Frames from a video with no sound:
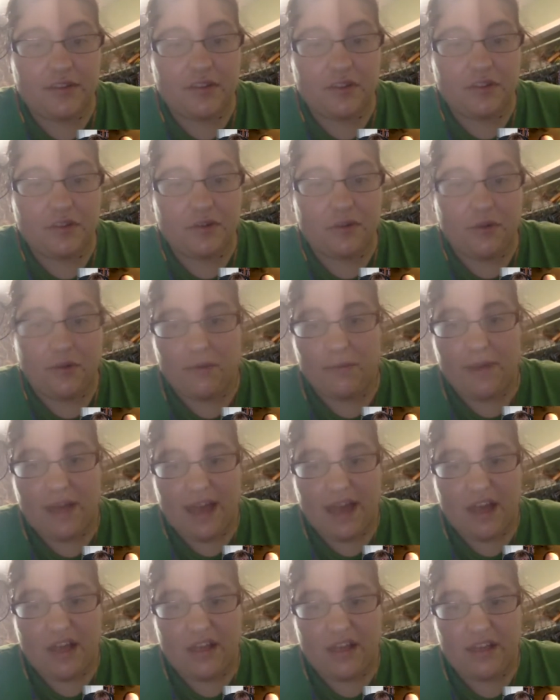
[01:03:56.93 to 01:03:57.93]
this whole
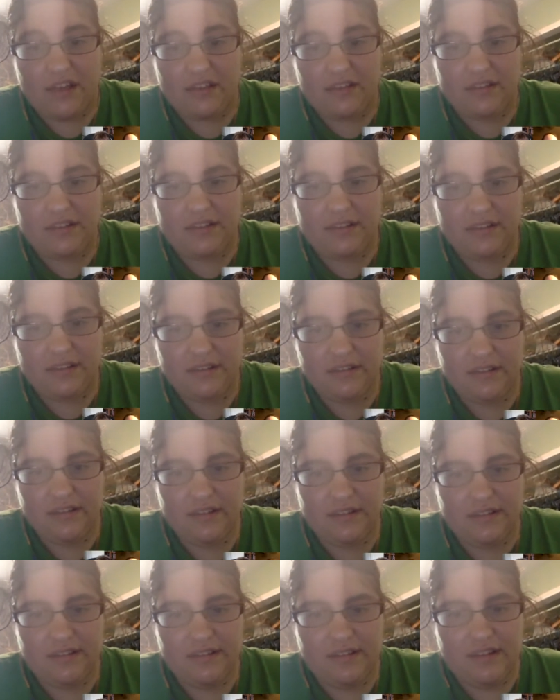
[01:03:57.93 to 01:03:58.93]
palace.
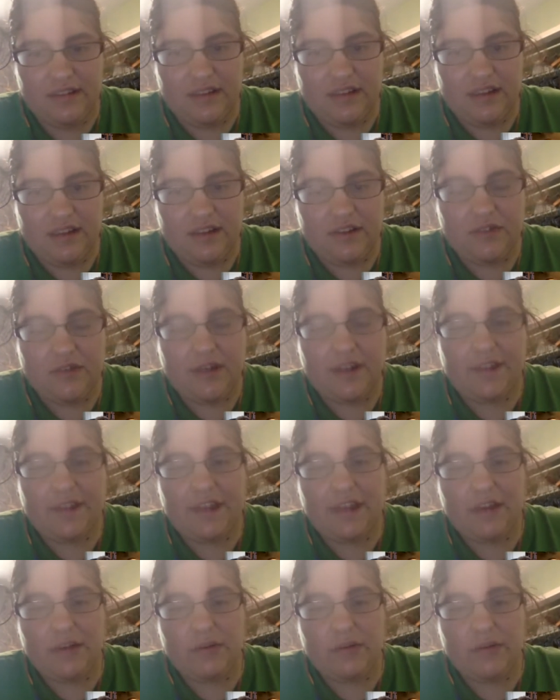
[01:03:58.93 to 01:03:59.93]
And you get that